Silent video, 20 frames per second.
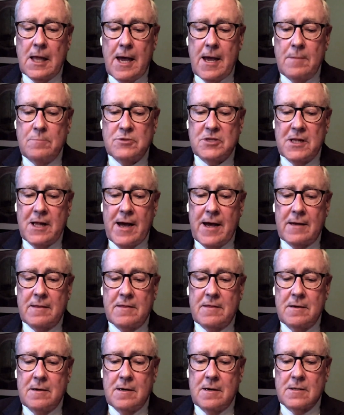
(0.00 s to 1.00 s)
claims
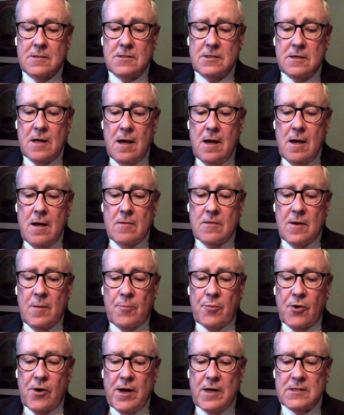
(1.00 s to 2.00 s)
like this,
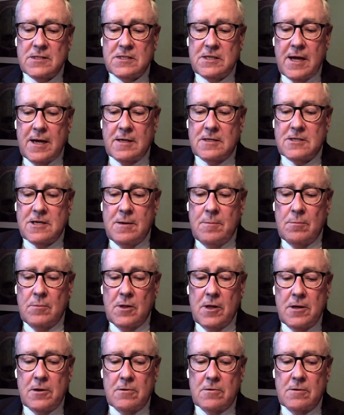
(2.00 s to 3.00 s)
the press takes
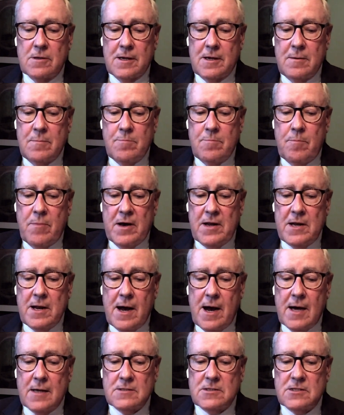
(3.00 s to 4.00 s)
him literally, but
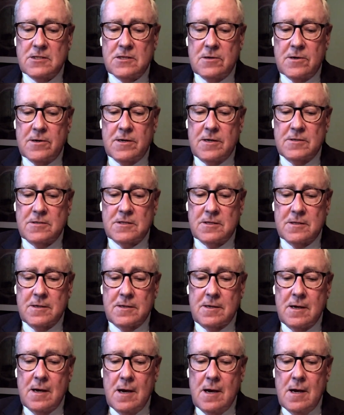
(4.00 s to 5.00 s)
not
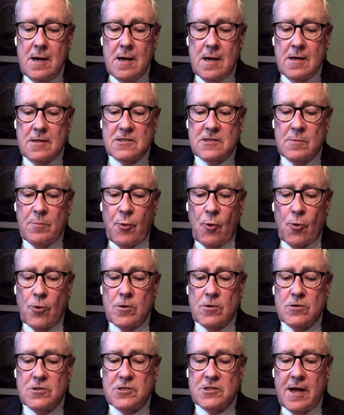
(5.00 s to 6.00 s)
seriously. His
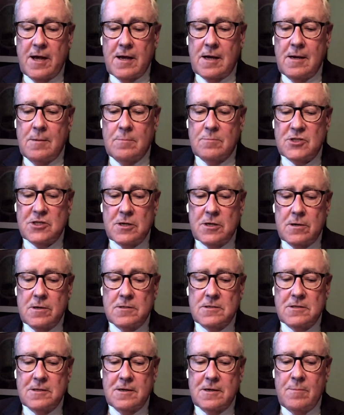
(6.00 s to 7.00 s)
supporters take him
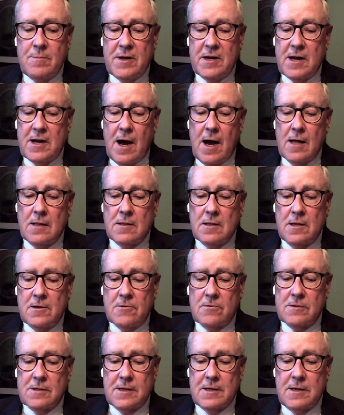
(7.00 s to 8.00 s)
seriously, but not
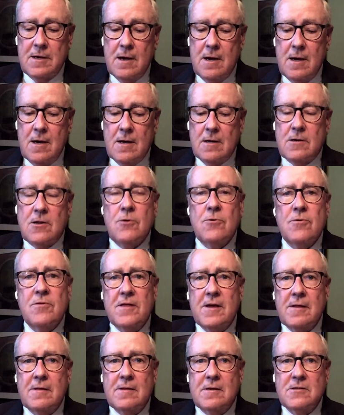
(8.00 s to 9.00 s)
literally. Do you
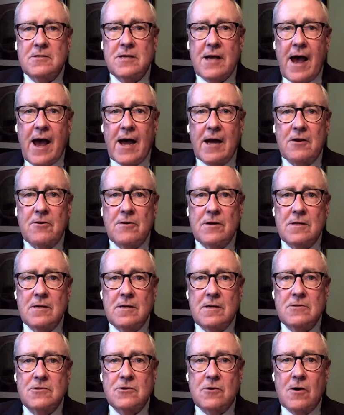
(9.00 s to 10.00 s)
think this
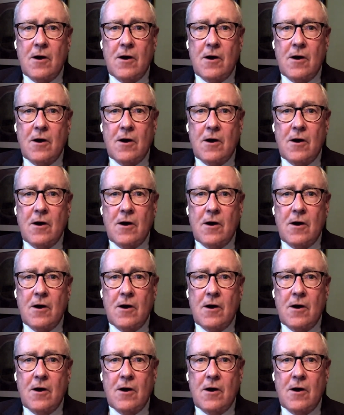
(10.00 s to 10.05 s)
accurately